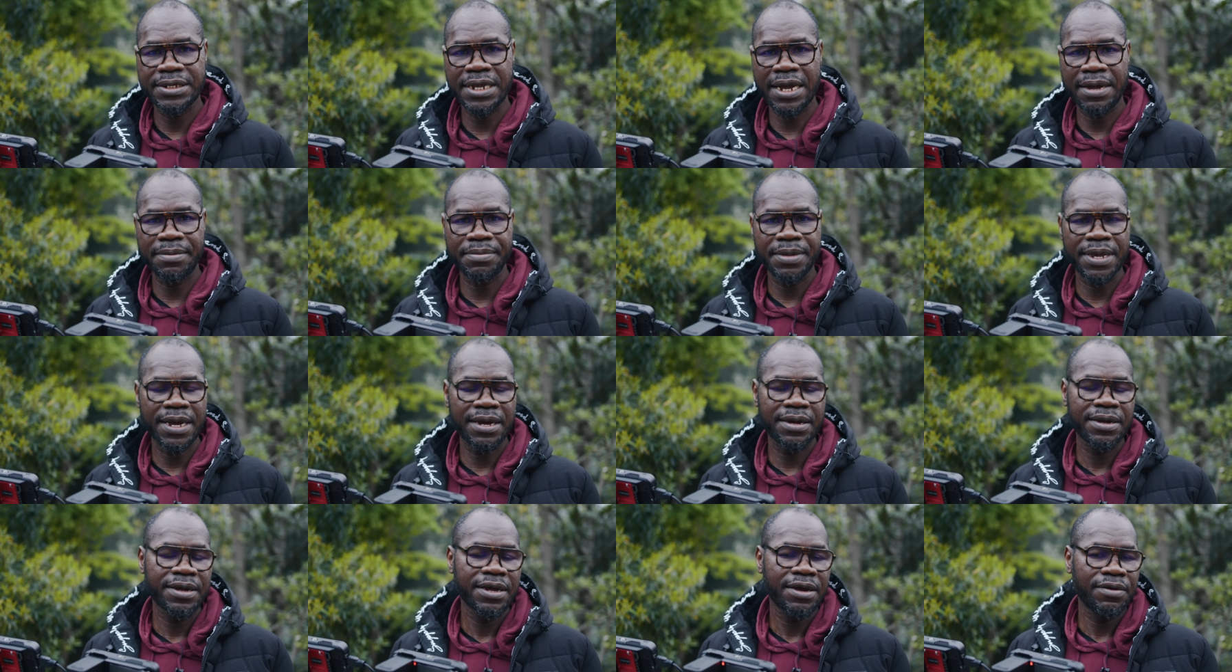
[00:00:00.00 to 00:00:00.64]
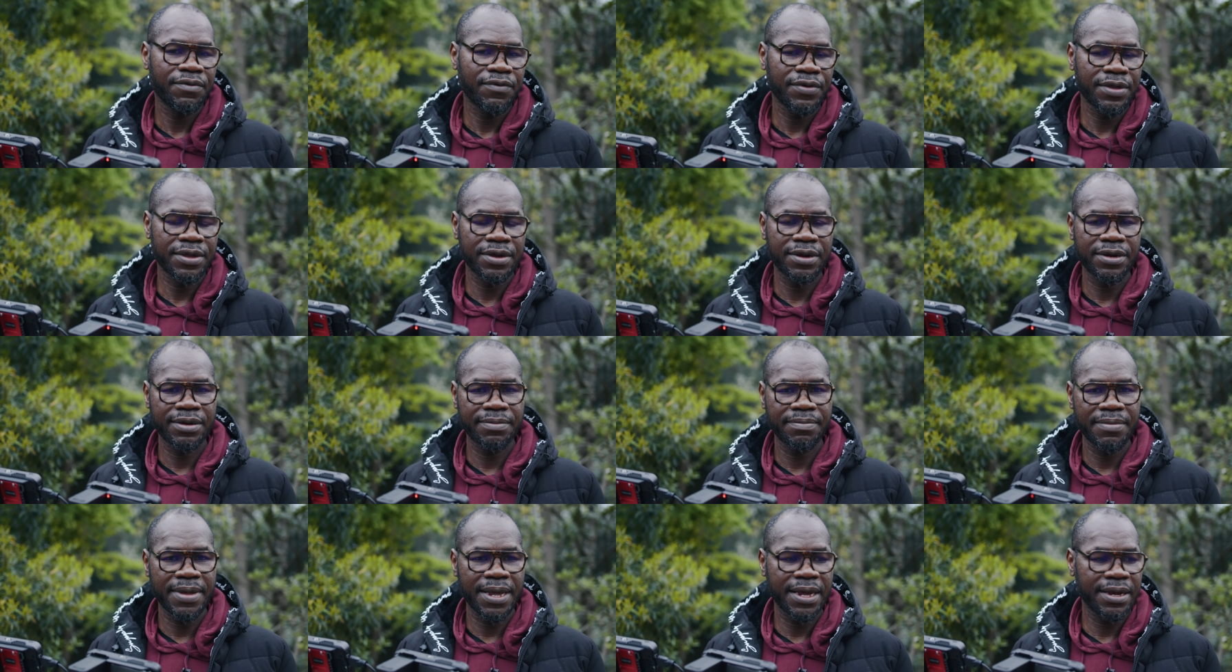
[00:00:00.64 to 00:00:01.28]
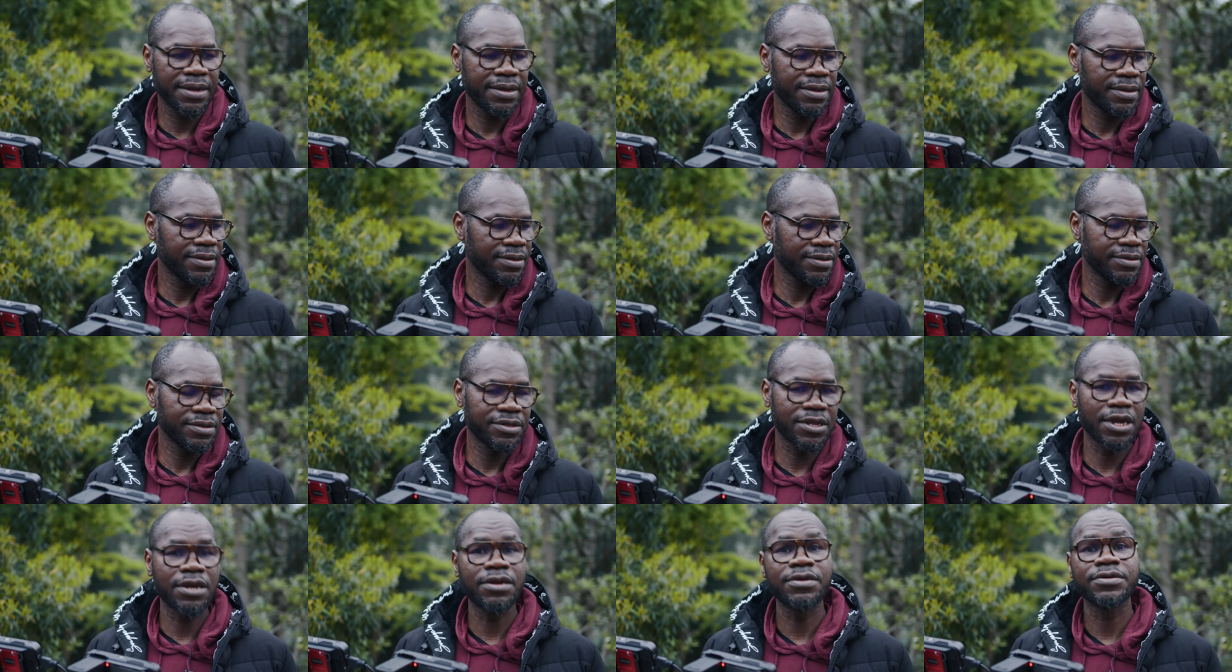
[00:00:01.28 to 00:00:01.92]
time, yeah, we're gonna make
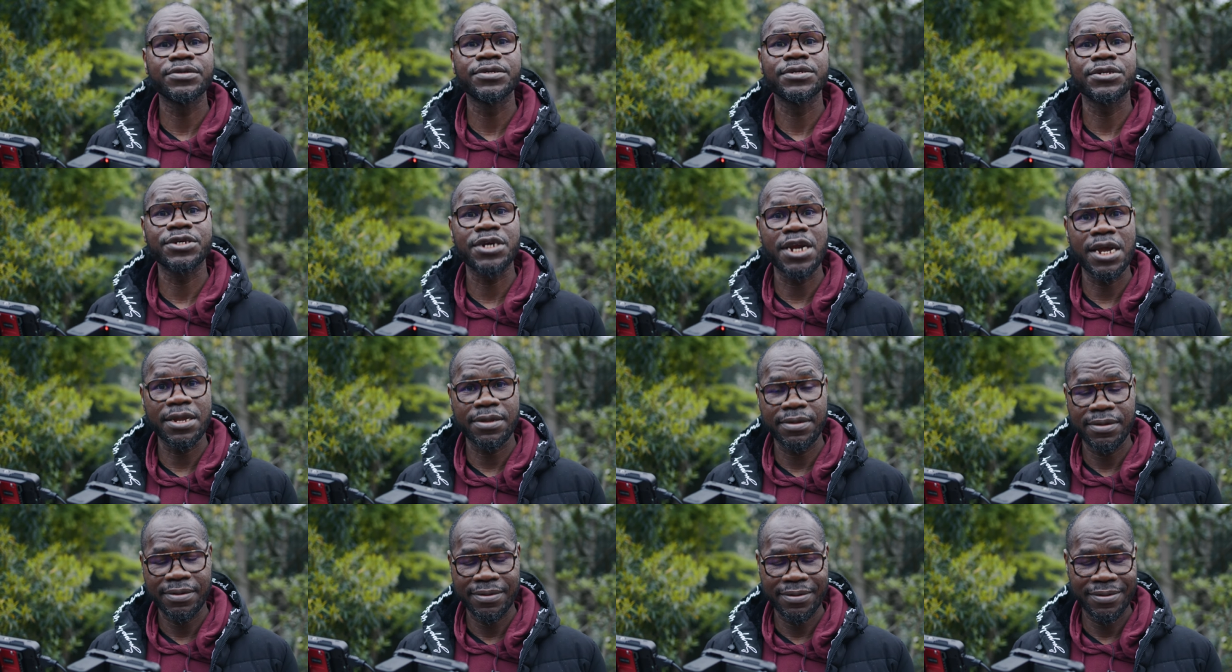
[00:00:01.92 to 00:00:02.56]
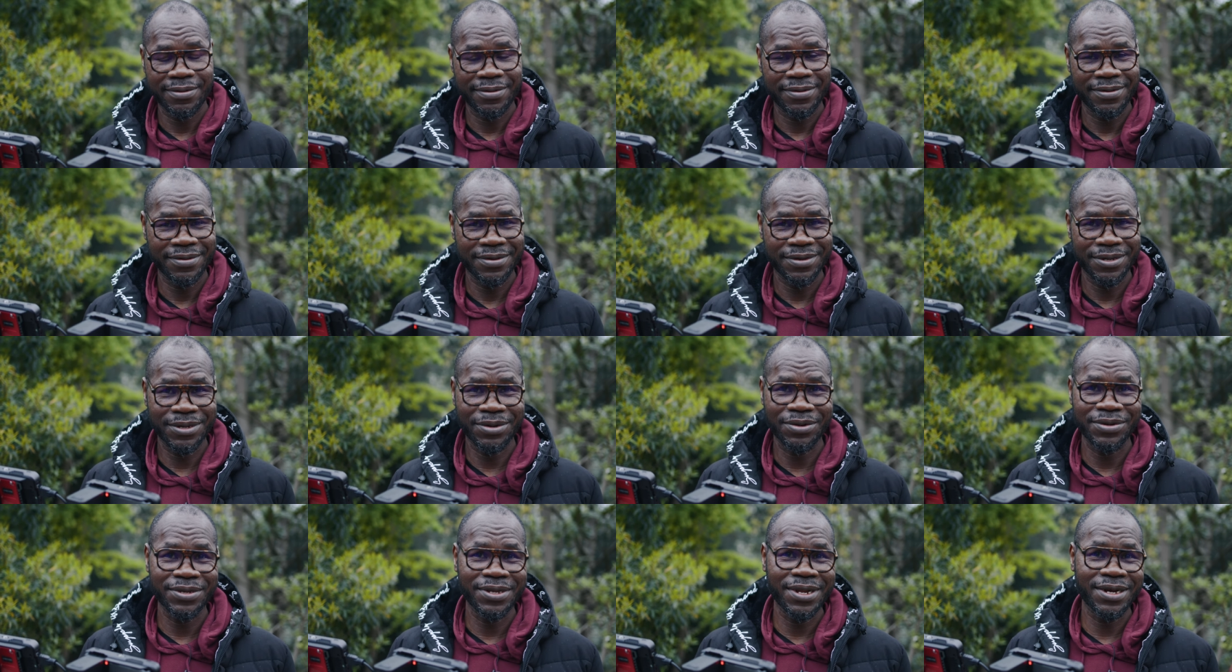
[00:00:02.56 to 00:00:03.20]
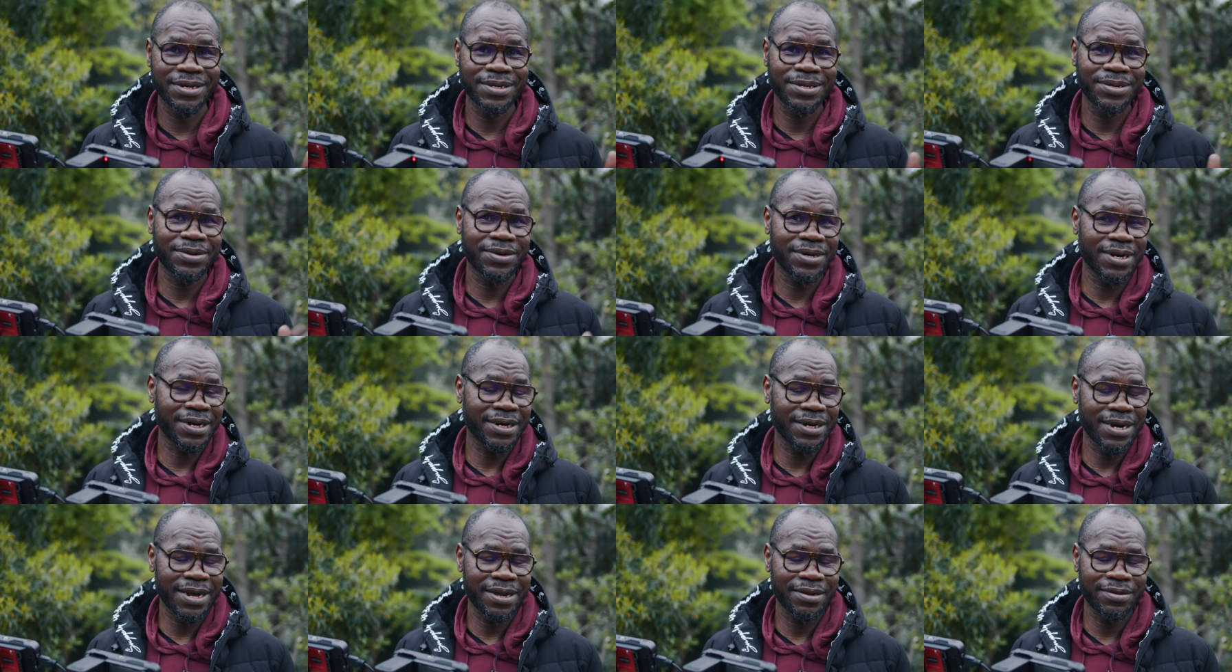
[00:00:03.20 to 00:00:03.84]
Delux run. So Delux
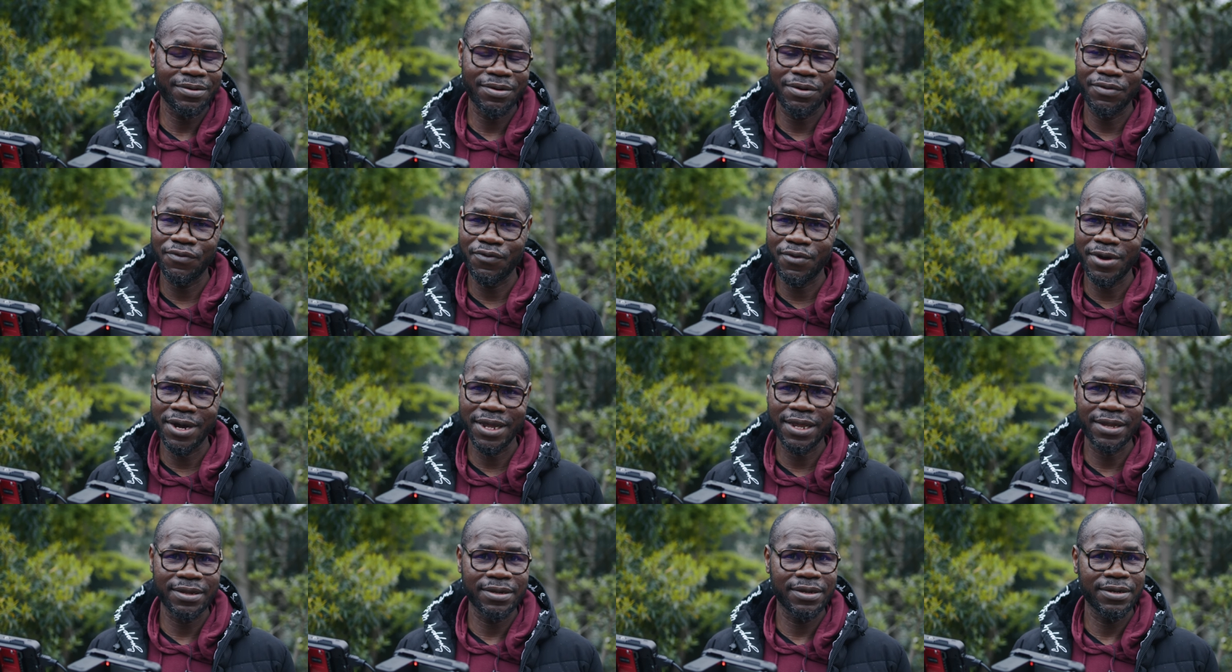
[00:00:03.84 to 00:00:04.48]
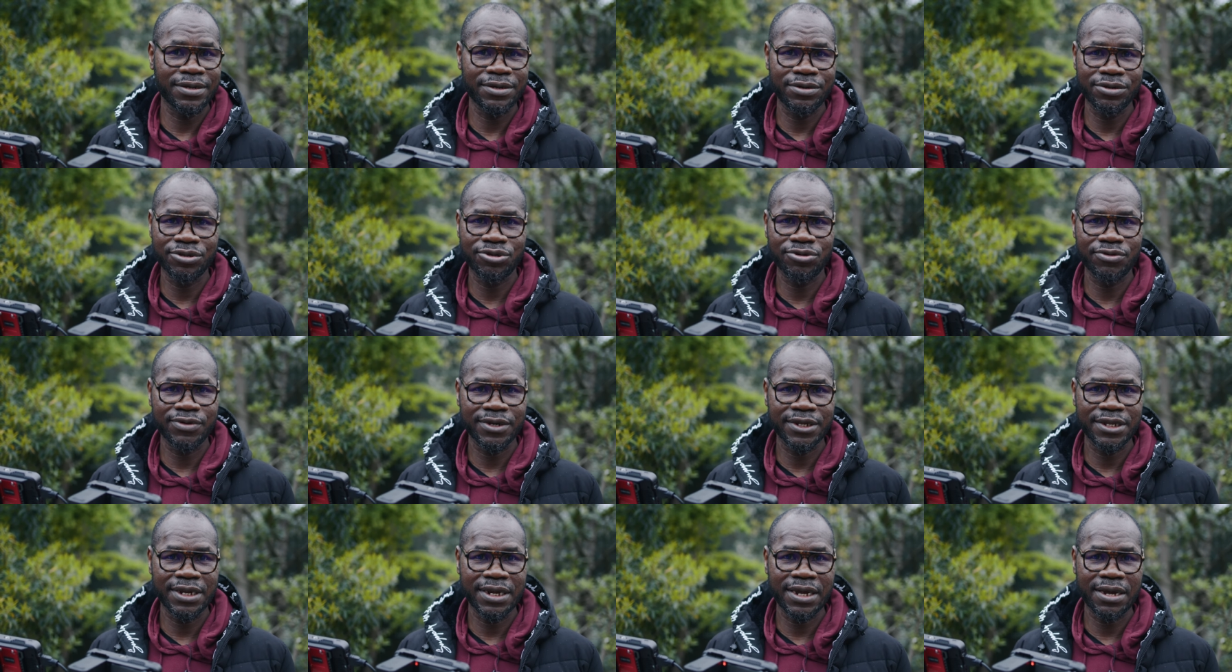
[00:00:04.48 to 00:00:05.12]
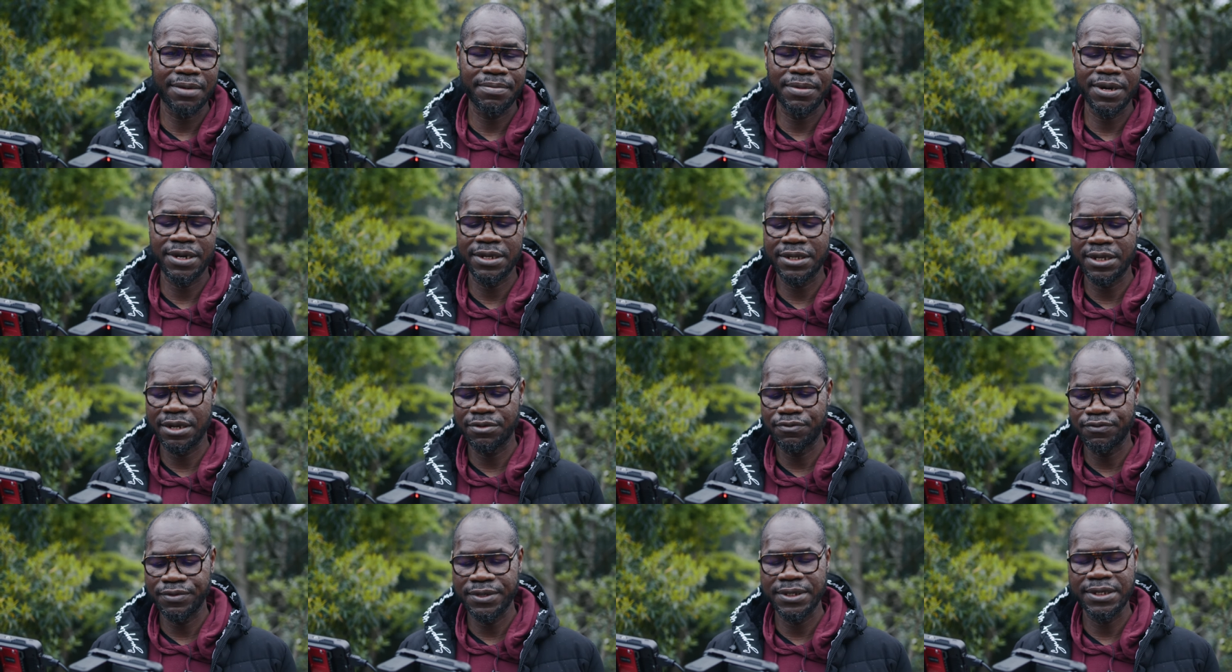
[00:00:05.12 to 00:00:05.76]
gonna run or walking, you know, toward the camera and
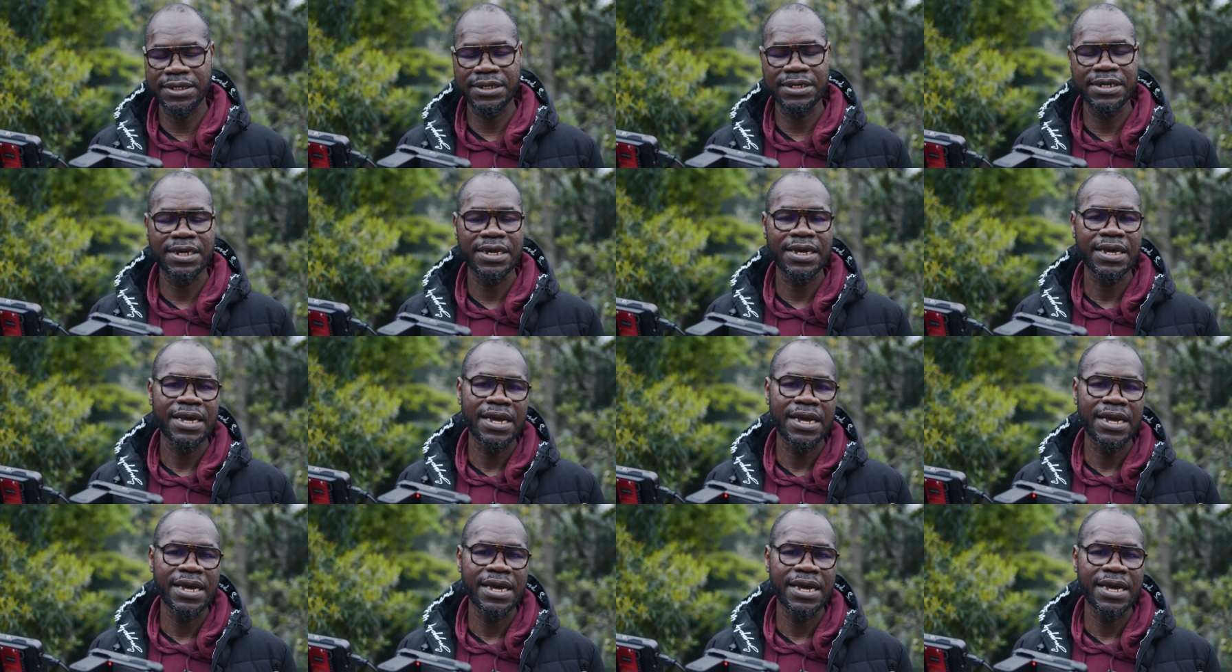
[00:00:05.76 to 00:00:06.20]
then we see